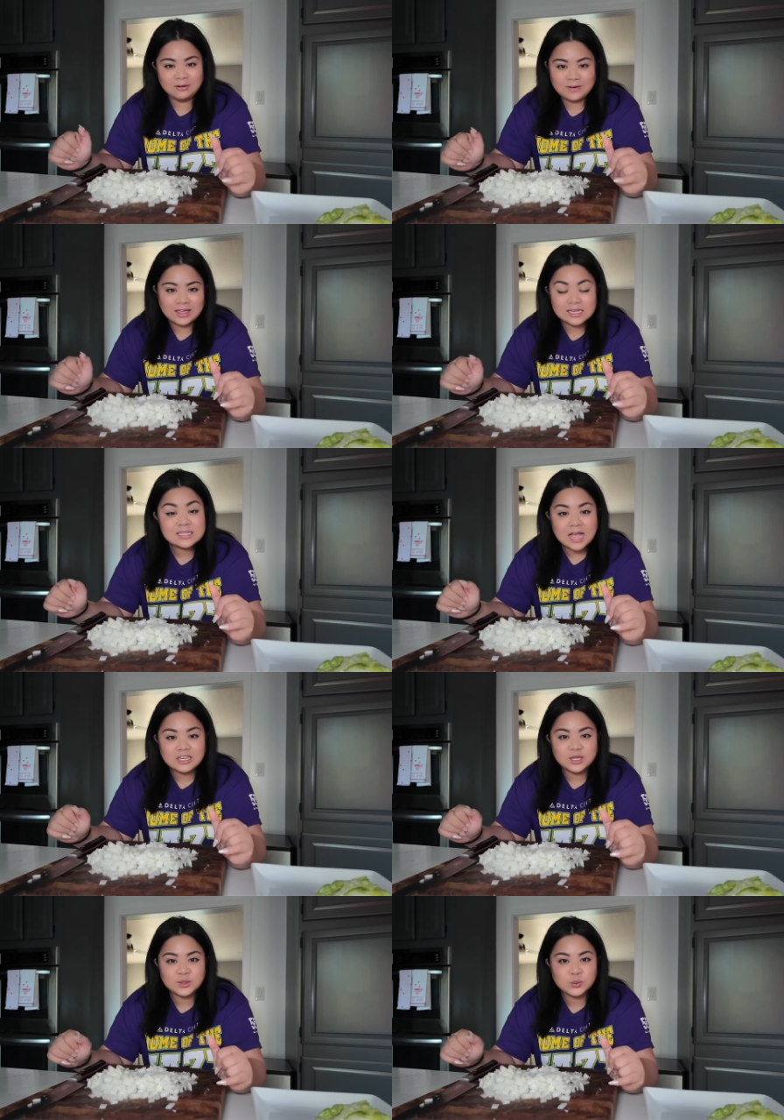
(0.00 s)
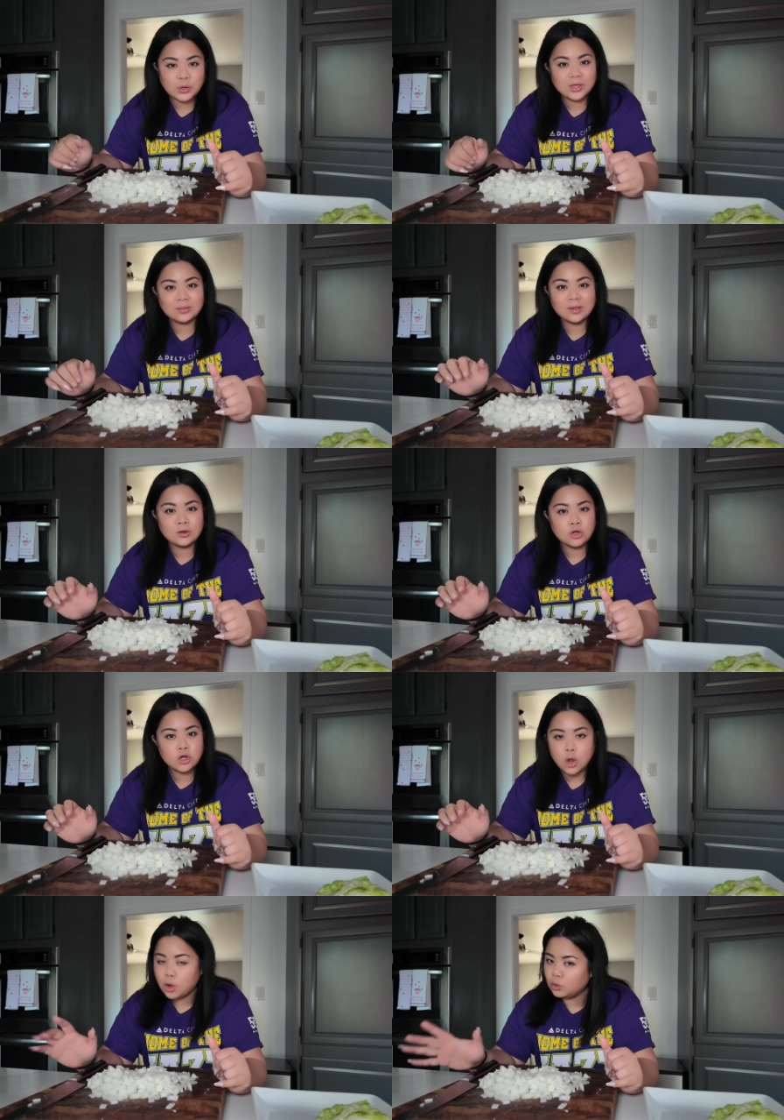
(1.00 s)
fry these onions with
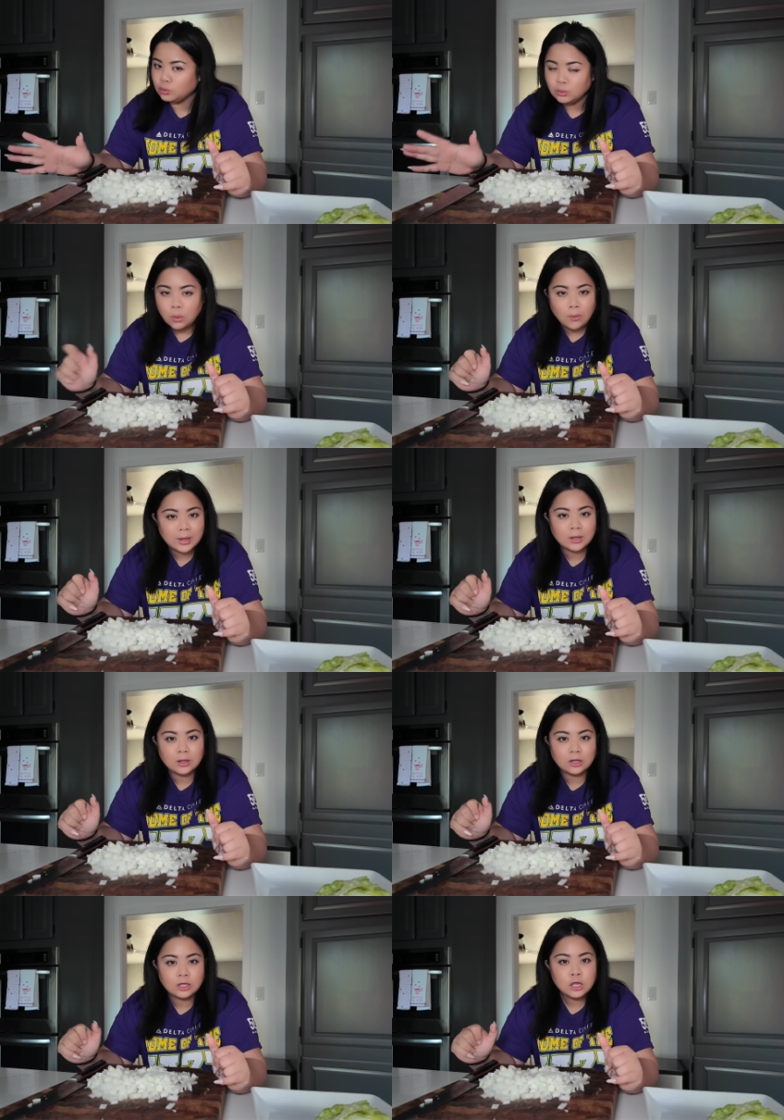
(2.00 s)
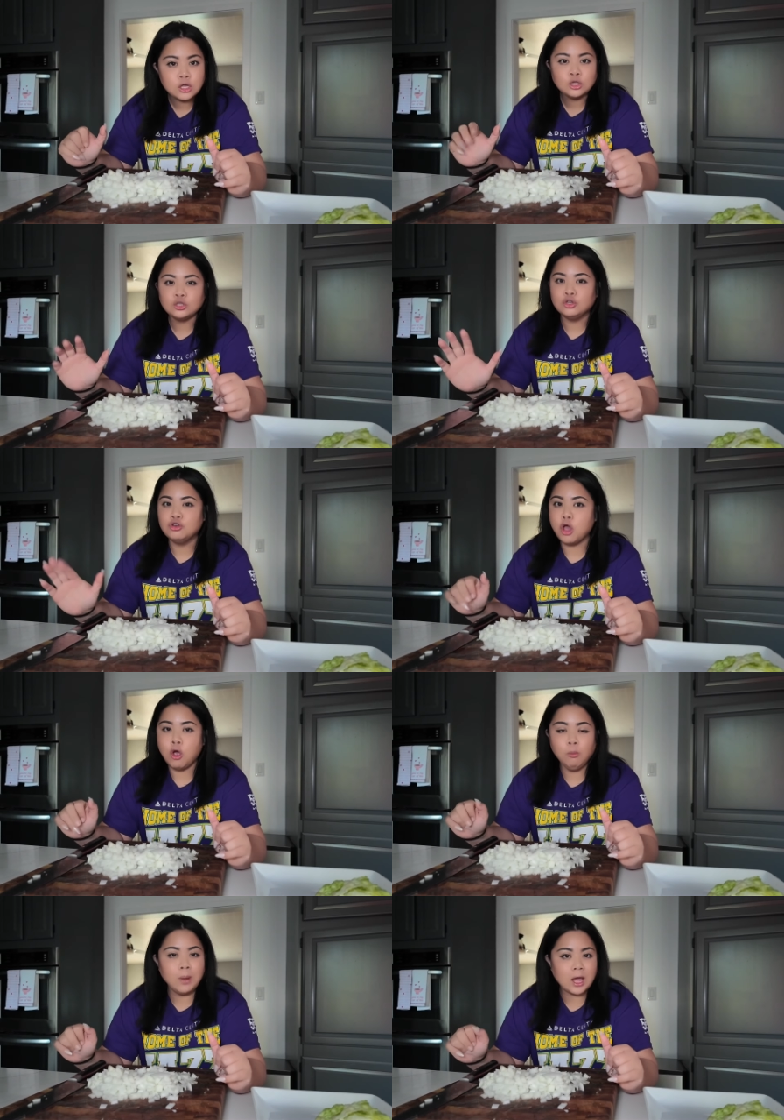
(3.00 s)
no oil,
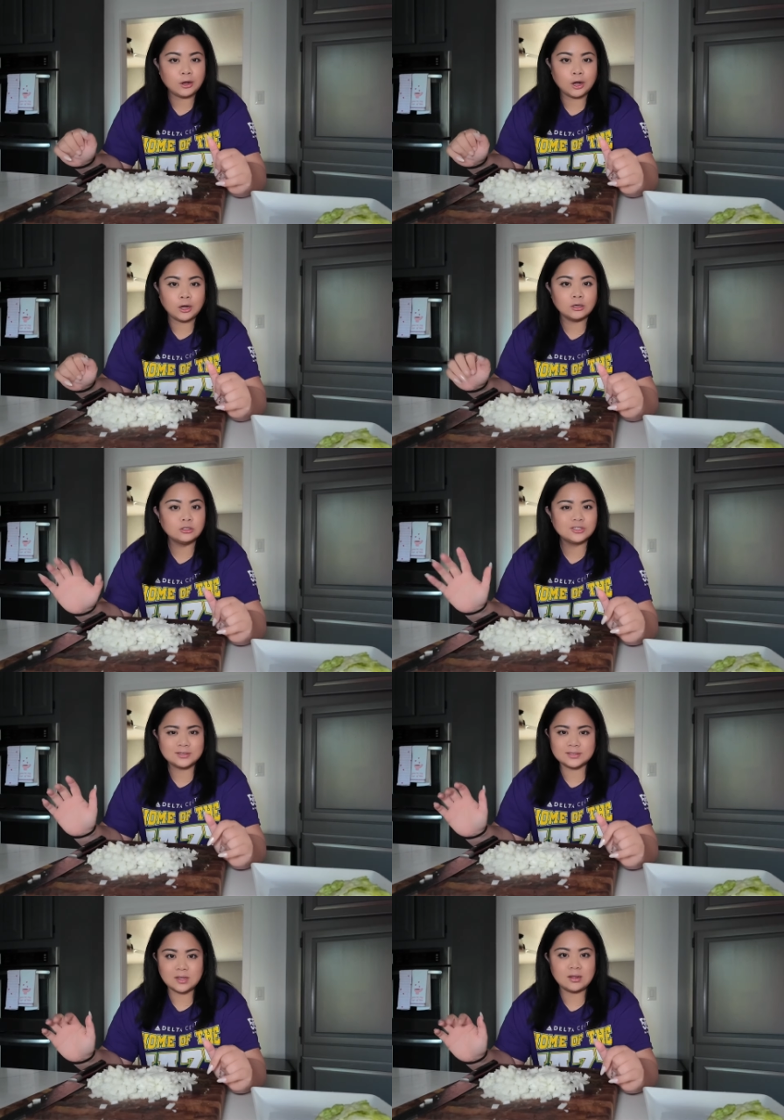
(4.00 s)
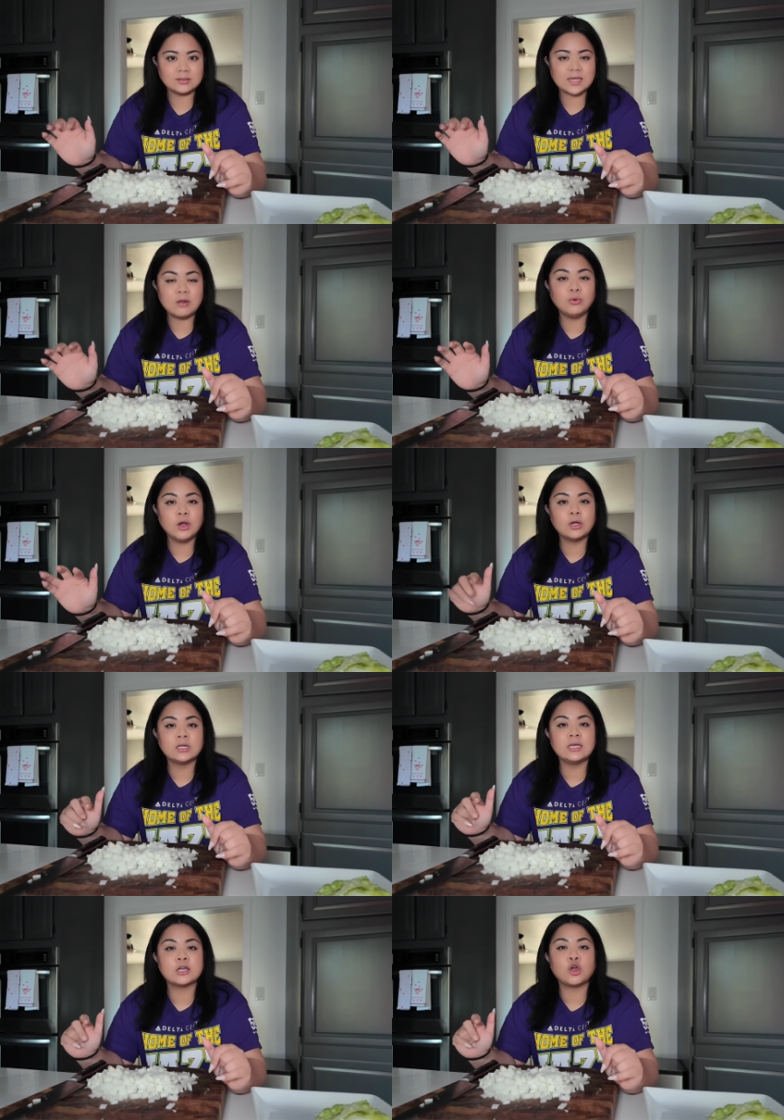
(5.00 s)
no butter, just salt. And we are gonna
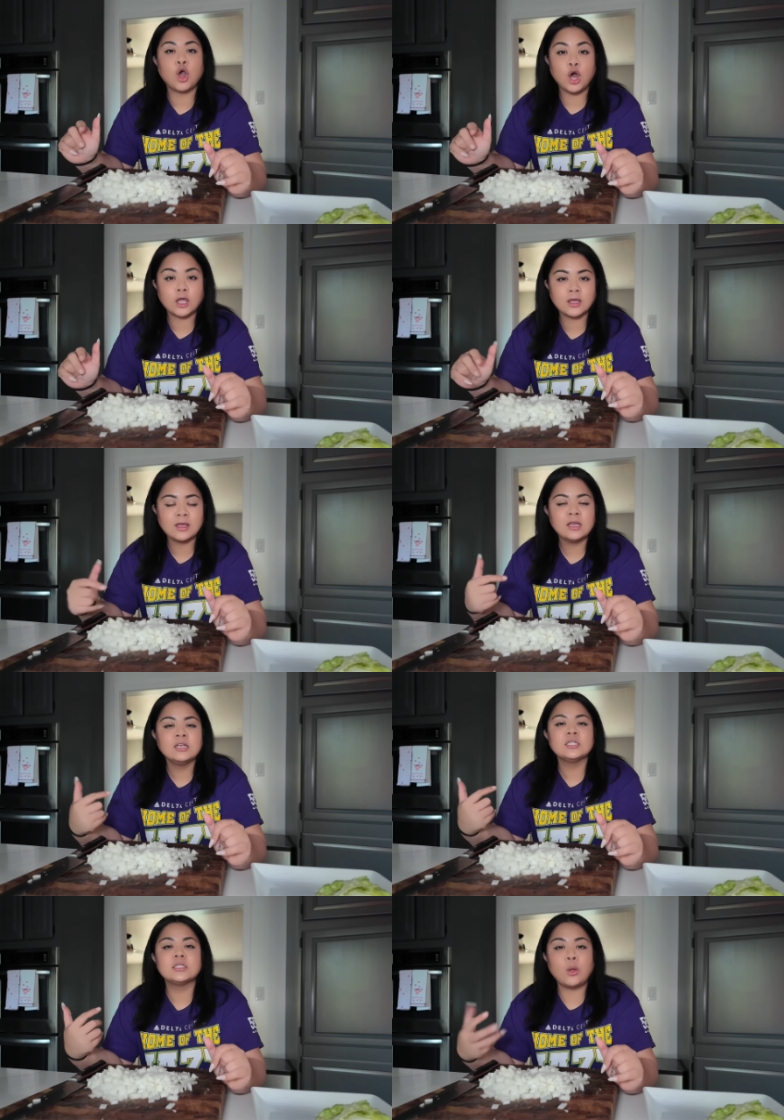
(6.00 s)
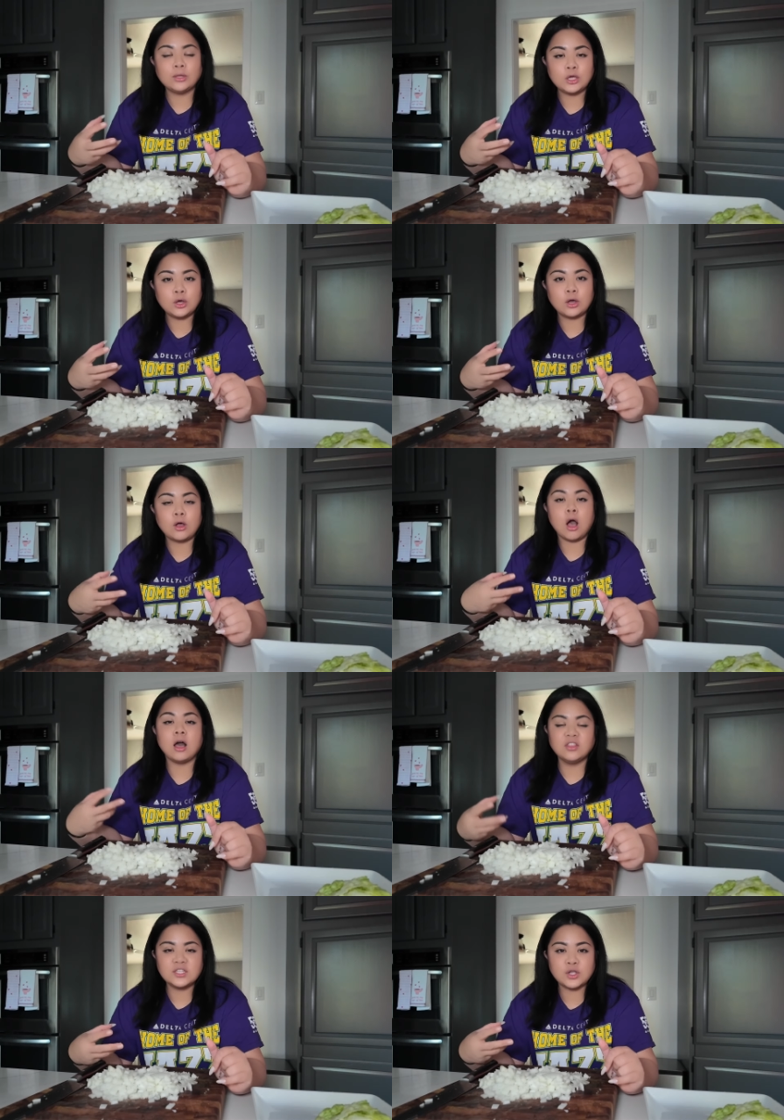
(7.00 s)
let it cook, slowly cook
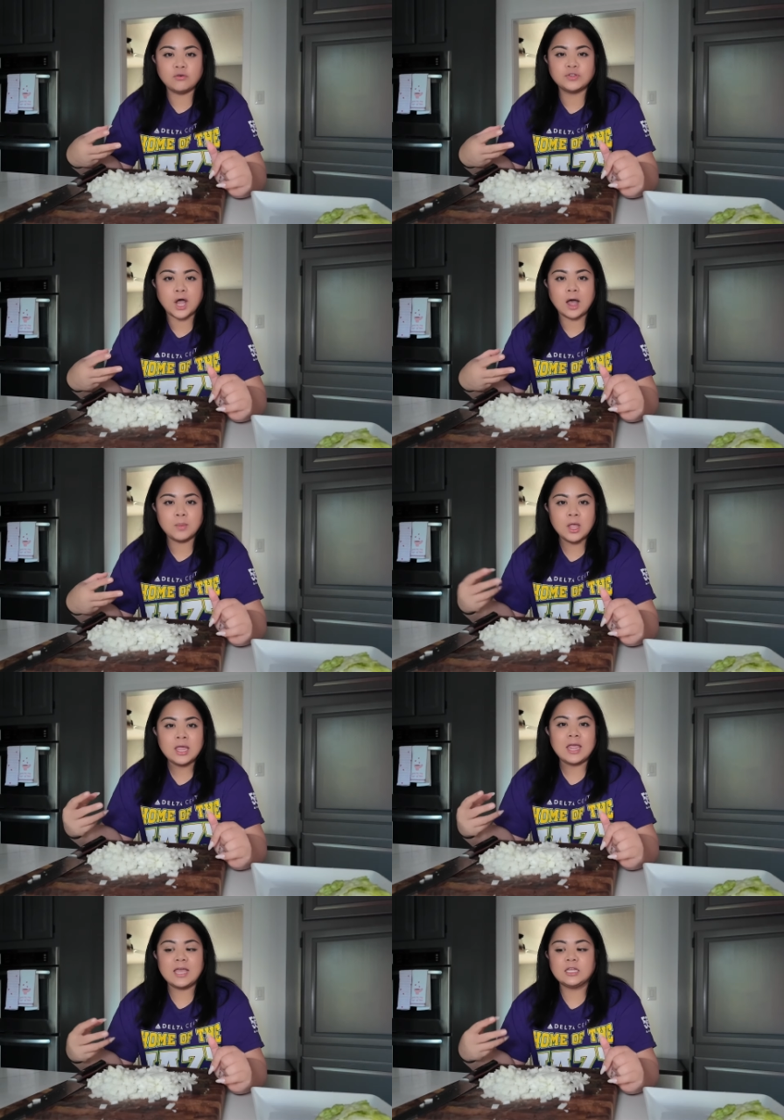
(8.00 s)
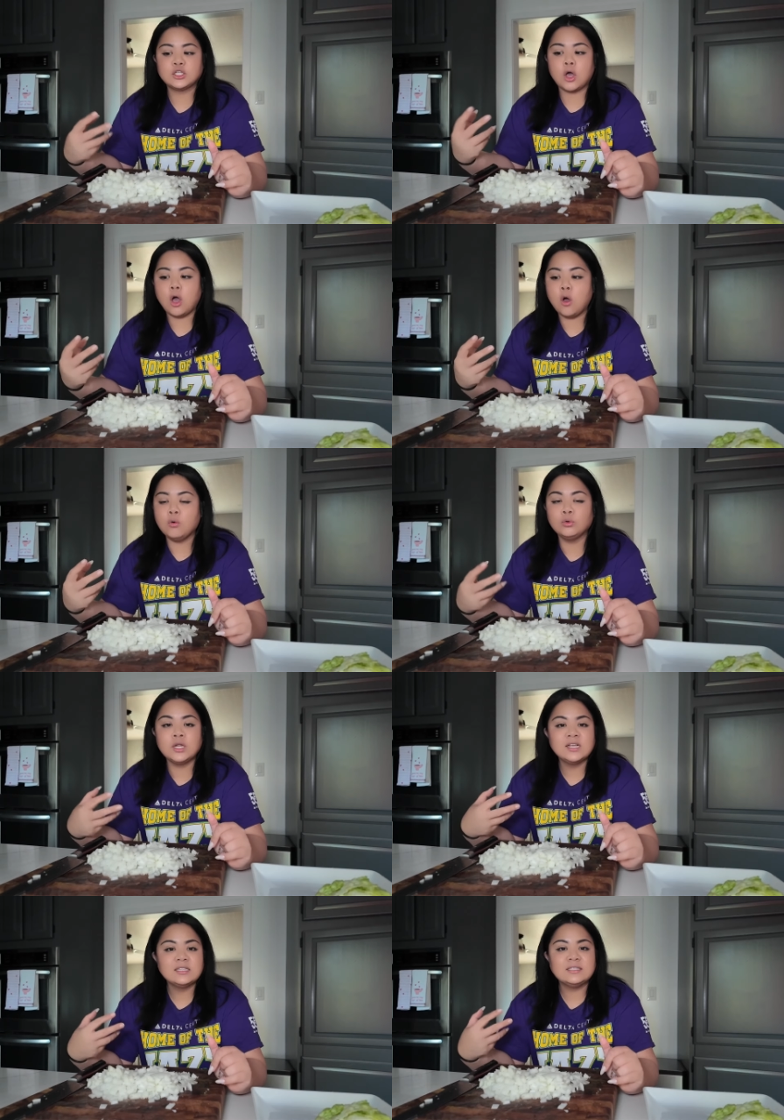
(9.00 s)
on the stovetop in its
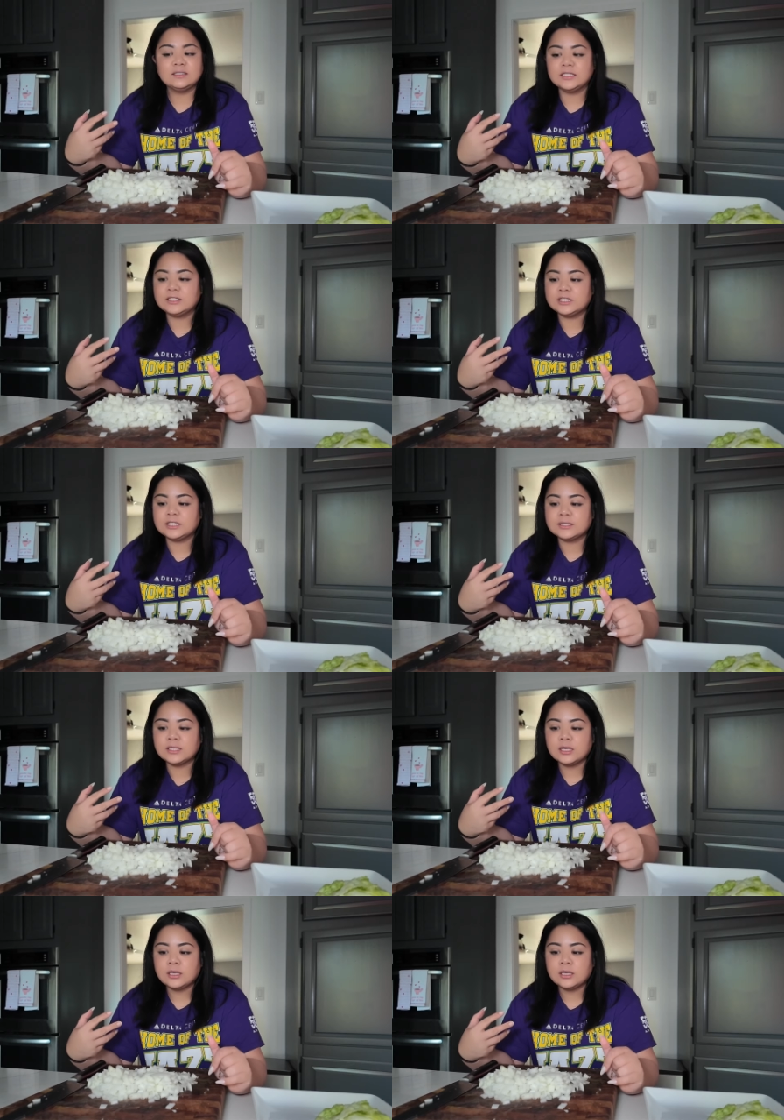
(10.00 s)
own delicious